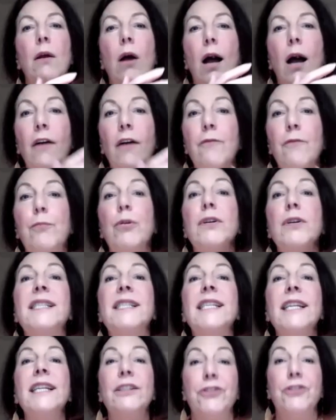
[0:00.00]
of
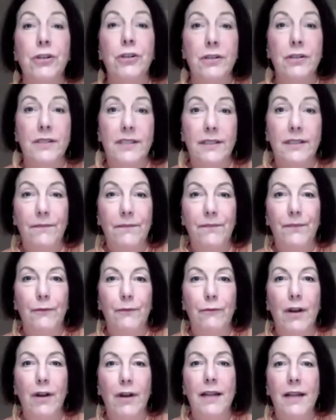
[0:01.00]
procedures,
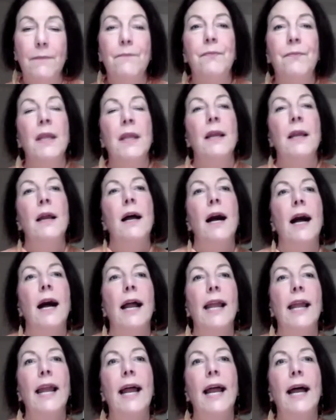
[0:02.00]
right?
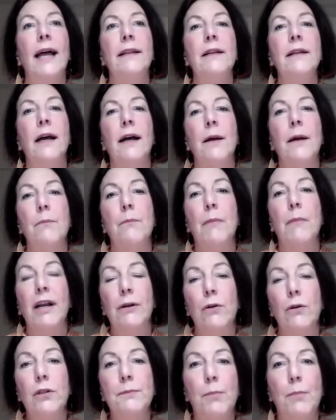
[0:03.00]
I had my
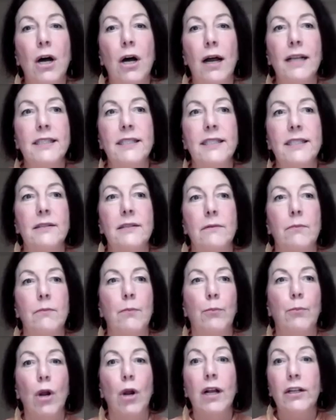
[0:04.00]
old boss
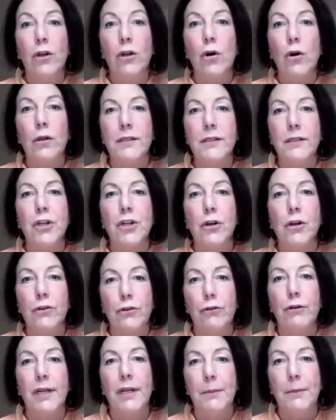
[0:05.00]
brought Cold Stone
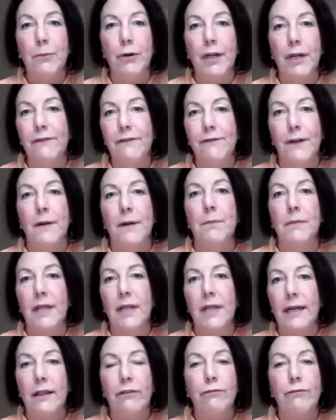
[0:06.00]
Creamery from
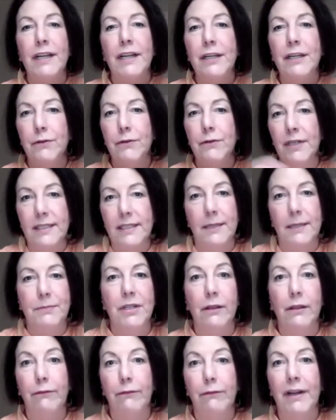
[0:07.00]
like 3 units up to
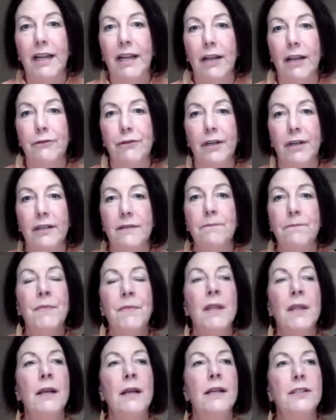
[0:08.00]
300.
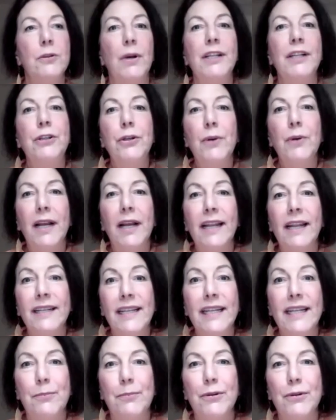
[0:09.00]
So I knew I had
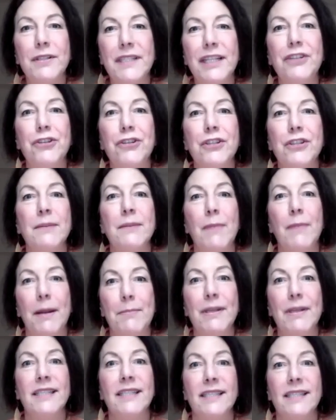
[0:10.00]
needed procedures in my
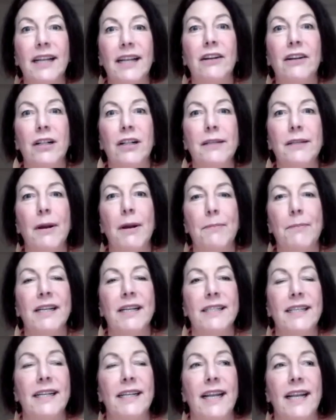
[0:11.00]
business. I called him up and I
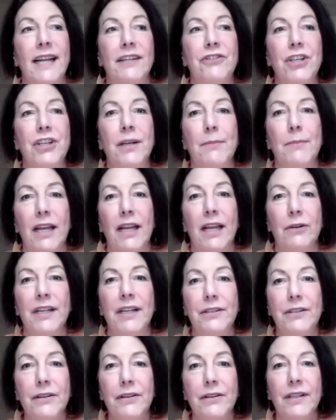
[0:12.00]
said, hey, Jim, how do I
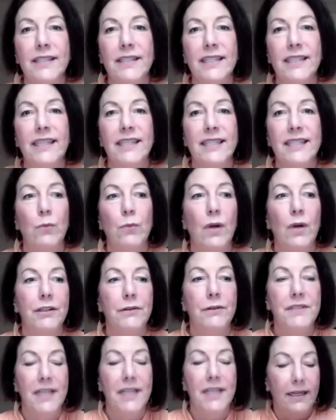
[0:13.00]
do this? And he said, well,
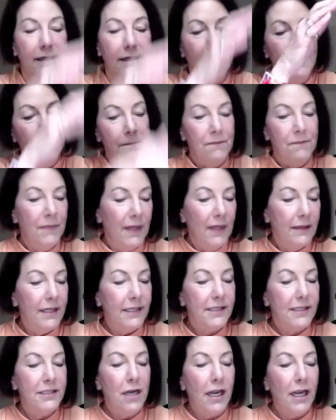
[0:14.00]
you take
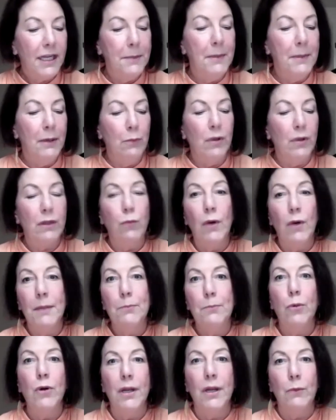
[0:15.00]
this document with
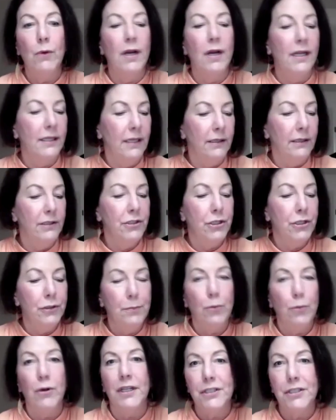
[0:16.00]
1.1 and
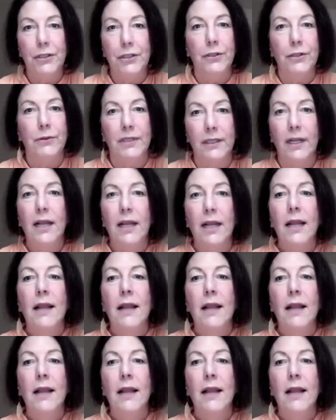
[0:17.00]
2.2